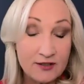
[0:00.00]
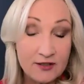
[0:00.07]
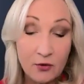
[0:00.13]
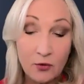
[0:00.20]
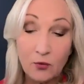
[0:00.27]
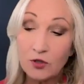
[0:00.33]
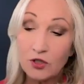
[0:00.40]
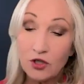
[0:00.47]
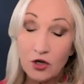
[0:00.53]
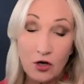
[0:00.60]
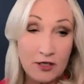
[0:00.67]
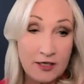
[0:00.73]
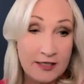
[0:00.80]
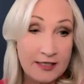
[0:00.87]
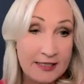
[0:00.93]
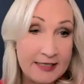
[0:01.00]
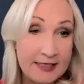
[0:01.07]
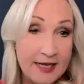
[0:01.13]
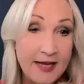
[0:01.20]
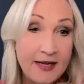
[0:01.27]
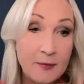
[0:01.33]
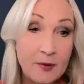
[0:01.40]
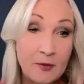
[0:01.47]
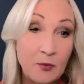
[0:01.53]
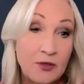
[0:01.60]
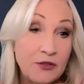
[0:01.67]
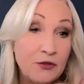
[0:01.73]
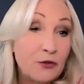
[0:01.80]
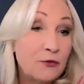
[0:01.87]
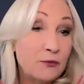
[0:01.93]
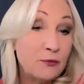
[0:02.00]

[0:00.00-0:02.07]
So we're talking EA, but when you're